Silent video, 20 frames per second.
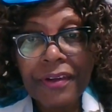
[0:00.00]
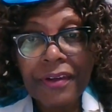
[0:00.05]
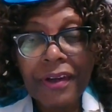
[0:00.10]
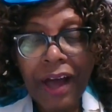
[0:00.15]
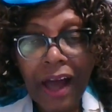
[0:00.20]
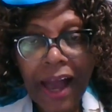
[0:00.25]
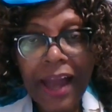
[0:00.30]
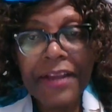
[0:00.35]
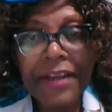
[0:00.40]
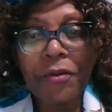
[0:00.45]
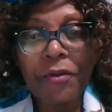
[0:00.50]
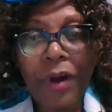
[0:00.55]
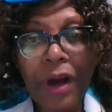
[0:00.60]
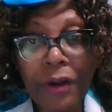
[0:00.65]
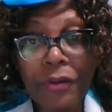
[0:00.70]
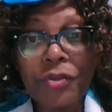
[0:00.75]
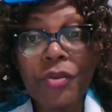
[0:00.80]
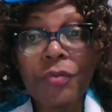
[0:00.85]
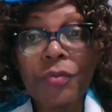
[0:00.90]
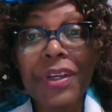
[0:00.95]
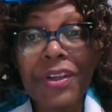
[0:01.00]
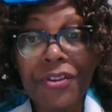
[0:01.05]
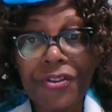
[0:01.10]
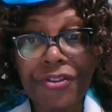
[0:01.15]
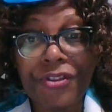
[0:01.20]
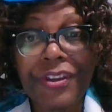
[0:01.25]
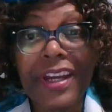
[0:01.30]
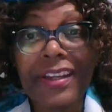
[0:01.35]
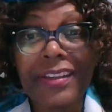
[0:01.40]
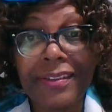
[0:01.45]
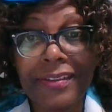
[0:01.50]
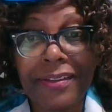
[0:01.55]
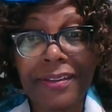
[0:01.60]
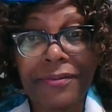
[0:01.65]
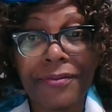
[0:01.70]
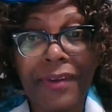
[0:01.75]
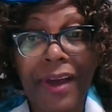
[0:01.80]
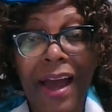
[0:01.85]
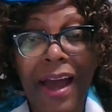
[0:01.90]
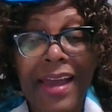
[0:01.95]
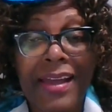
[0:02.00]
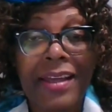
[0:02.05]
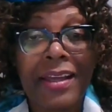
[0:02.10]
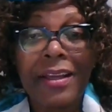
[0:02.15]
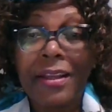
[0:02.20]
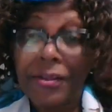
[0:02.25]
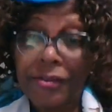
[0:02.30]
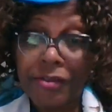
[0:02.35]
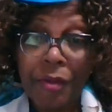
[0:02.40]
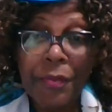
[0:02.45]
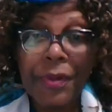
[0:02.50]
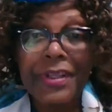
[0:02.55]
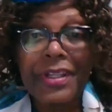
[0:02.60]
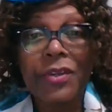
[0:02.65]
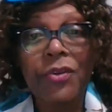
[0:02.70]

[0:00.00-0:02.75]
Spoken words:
I know how to be creative. Somebody